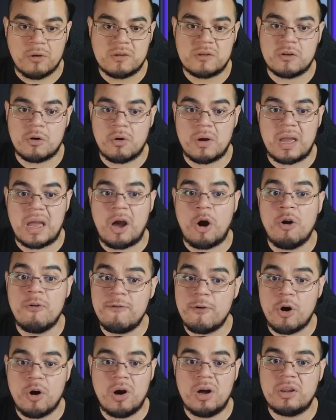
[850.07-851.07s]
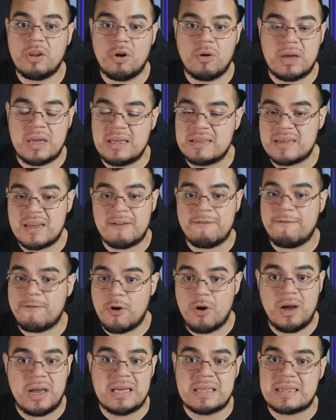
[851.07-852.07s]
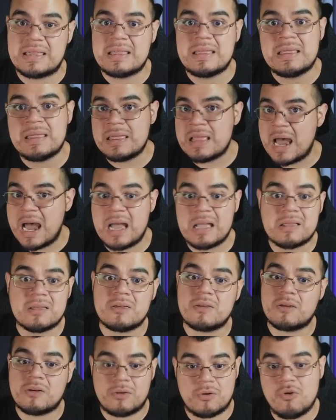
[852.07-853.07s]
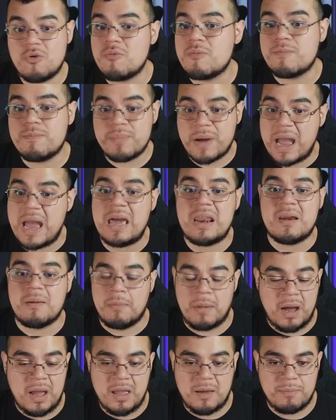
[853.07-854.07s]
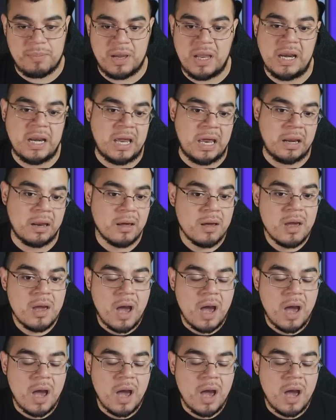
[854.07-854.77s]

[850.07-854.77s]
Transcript: So overall, though, his FR is not too bad in my opinion.